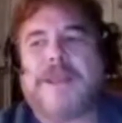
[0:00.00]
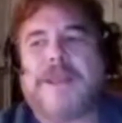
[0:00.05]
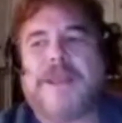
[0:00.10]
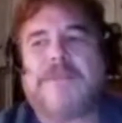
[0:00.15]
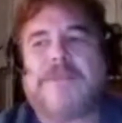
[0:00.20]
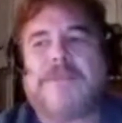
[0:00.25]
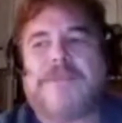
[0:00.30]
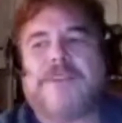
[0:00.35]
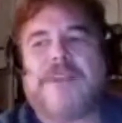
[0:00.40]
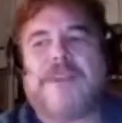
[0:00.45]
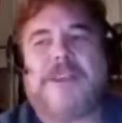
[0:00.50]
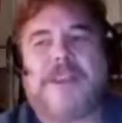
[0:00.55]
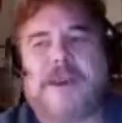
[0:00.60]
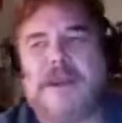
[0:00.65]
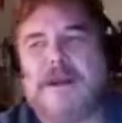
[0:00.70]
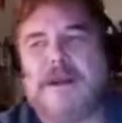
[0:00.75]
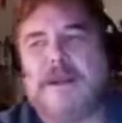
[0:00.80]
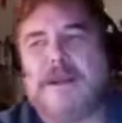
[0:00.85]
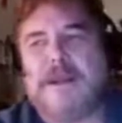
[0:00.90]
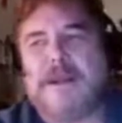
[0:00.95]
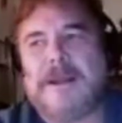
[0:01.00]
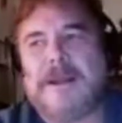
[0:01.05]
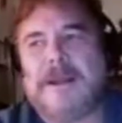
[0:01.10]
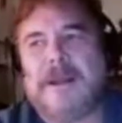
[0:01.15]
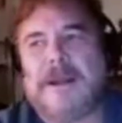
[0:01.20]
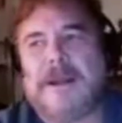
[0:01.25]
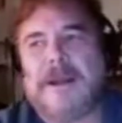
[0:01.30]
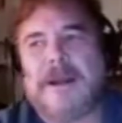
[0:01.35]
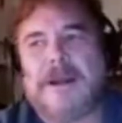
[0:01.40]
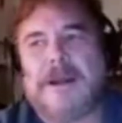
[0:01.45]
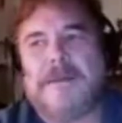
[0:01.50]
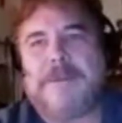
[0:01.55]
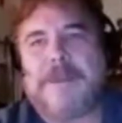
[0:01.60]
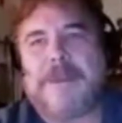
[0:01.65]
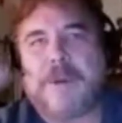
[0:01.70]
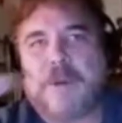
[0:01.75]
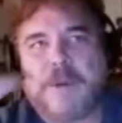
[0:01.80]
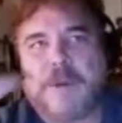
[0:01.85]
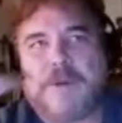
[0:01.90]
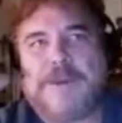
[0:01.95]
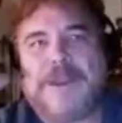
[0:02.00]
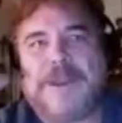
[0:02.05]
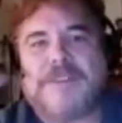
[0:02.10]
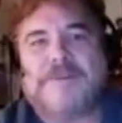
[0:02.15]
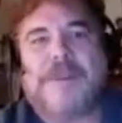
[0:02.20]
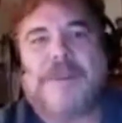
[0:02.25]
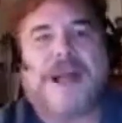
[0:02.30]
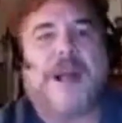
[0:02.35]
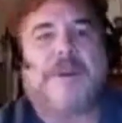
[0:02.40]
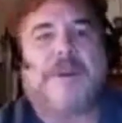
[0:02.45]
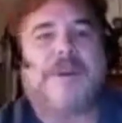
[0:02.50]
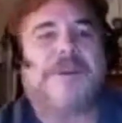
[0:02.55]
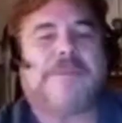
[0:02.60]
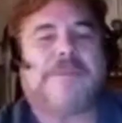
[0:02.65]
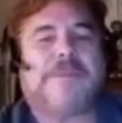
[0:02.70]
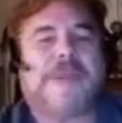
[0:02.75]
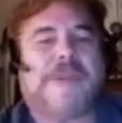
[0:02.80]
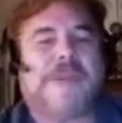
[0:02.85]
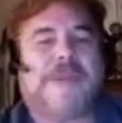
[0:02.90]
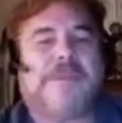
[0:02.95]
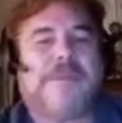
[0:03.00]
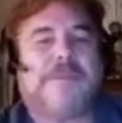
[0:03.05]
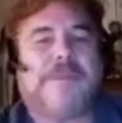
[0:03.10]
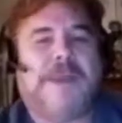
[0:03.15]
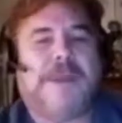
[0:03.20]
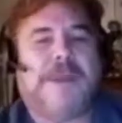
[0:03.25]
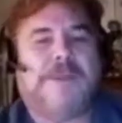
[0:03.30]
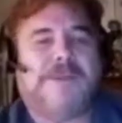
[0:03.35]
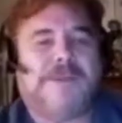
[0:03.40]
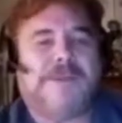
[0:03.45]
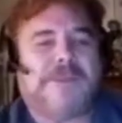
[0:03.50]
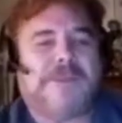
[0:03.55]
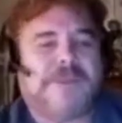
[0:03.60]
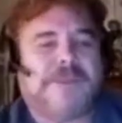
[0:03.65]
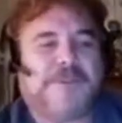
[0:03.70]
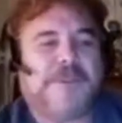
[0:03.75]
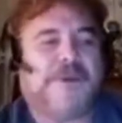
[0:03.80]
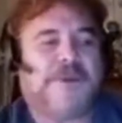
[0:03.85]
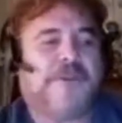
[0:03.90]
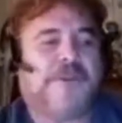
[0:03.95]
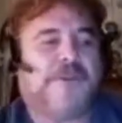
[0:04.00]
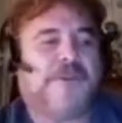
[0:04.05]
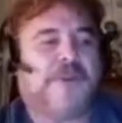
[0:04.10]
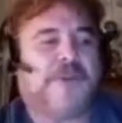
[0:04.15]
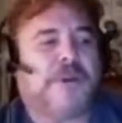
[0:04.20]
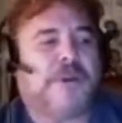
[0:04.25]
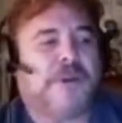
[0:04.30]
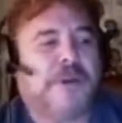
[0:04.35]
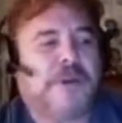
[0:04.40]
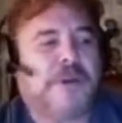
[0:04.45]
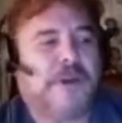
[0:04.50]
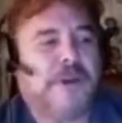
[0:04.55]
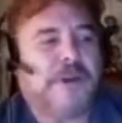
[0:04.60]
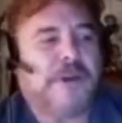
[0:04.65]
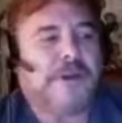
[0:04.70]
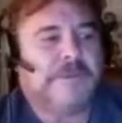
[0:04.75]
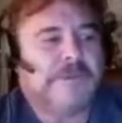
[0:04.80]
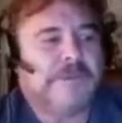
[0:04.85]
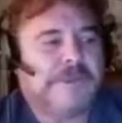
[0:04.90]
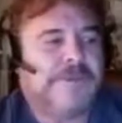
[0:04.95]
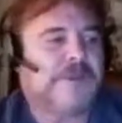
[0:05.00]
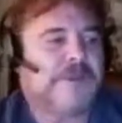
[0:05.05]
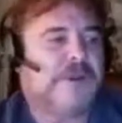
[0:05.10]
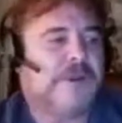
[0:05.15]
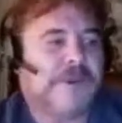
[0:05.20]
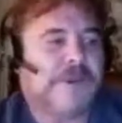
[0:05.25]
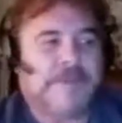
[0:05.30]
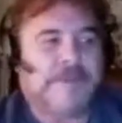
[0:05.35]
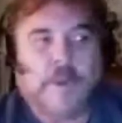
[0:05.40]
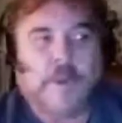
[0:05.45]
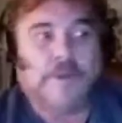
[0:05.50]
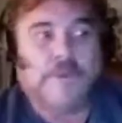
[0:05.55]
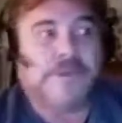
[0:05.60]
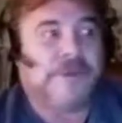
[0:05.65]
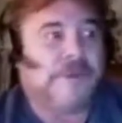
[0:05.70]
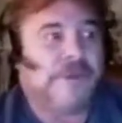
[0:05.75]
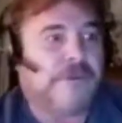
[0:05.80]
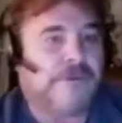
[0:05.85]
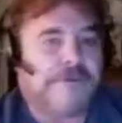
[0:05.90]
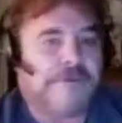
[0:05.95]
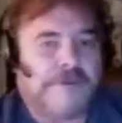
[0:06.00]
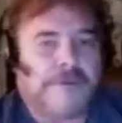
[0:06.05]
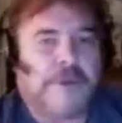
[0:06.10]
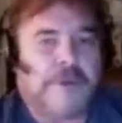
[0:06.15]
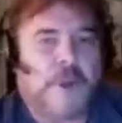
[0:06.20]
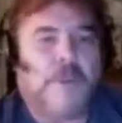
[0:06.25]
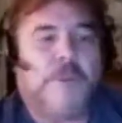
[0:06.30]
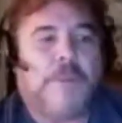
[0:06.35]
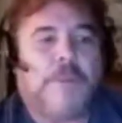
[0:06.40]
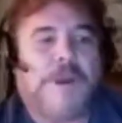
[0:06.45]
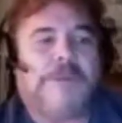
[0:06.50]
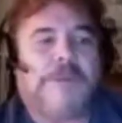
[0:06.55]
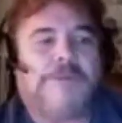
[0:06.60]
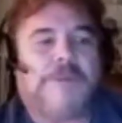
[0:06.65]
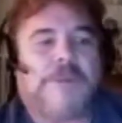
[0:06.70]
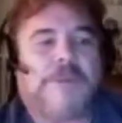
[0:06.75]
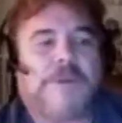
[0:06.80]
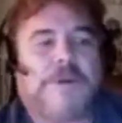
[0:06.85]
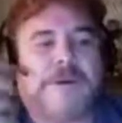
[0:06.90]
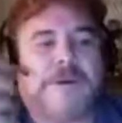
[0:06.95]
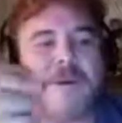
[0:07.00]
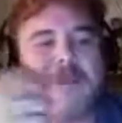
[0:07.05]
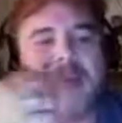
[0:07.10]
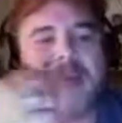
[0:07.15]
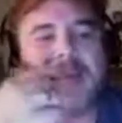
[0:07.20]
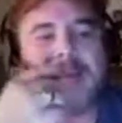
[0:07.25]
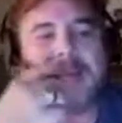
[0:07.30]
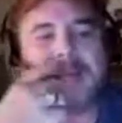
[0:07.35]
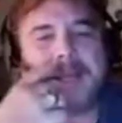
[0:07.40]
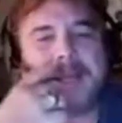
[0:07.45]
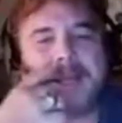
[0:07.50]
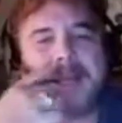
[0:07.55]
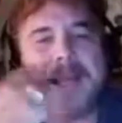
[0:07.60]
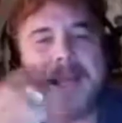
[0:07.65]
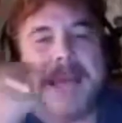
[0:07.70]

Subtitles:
That was the Earth has biorhythms like human beings. It was a spiritual, physical, emotional low point for humanity.